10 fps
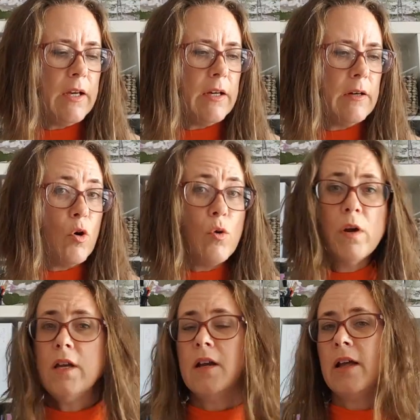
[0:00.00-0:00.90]

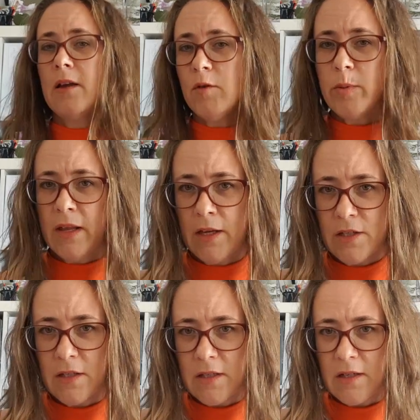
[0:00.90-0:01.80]
Or you're going to have your
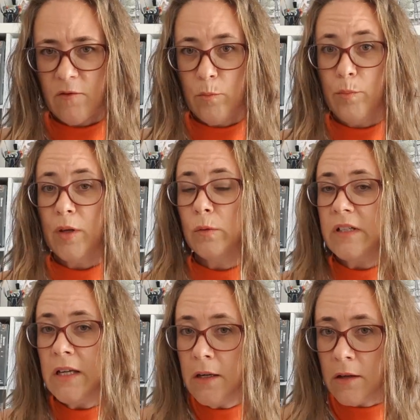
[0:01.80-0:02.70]
plants and stuff
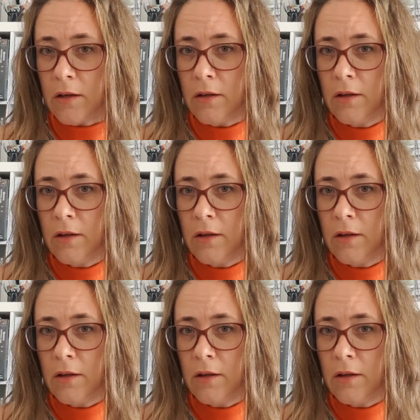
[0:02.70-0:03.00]
built in,